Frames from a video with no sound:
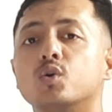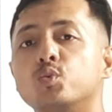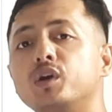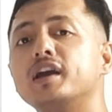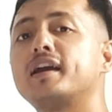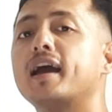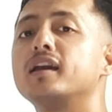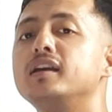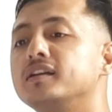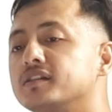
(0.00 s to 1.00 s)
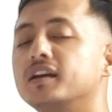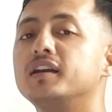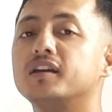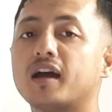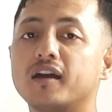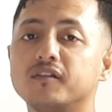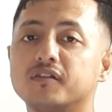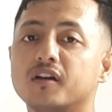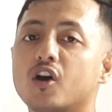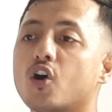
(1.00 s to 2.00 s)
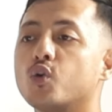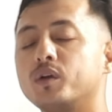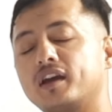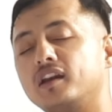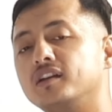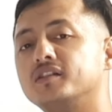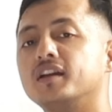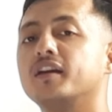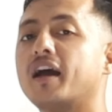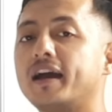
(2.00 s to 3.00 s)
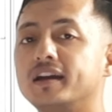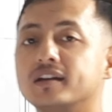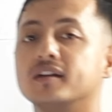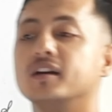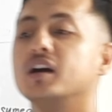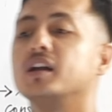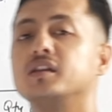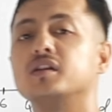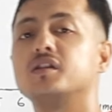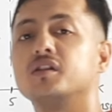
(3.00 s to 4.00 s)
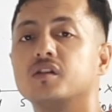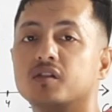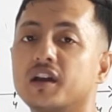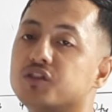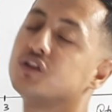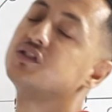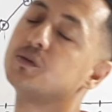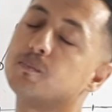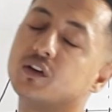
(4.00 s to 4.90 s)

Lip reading: we can easily derive, or we can easily write the relationship